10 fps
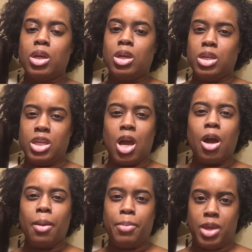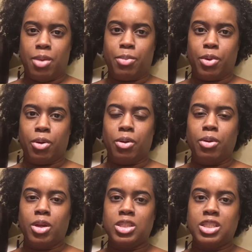young people,
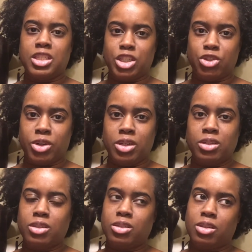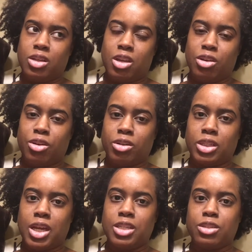Citra, a young girl in
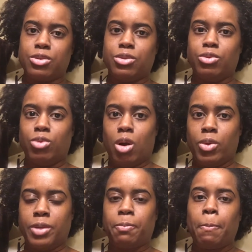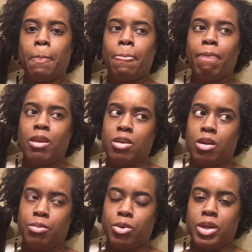high school, Rowan, a young
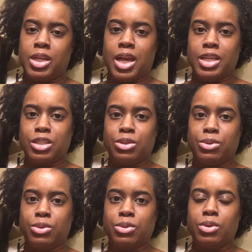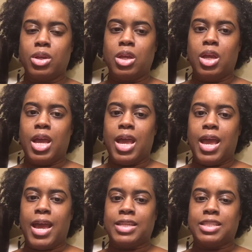boy in high school,
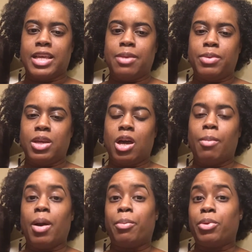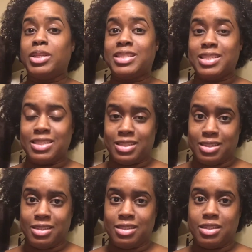as they become
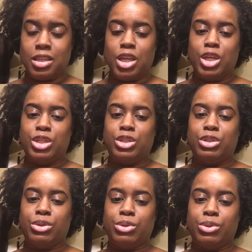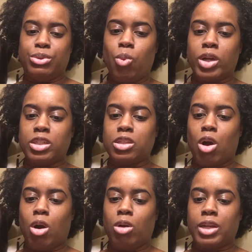apprentices to what is
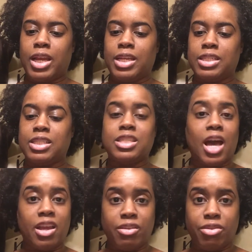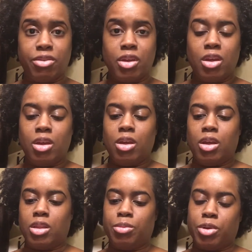called a scythe
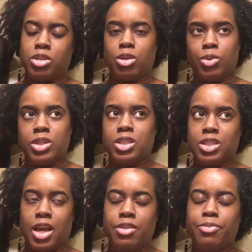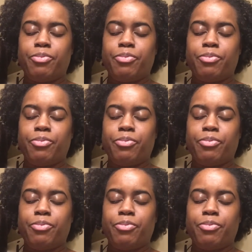in the book. So what is a scythe?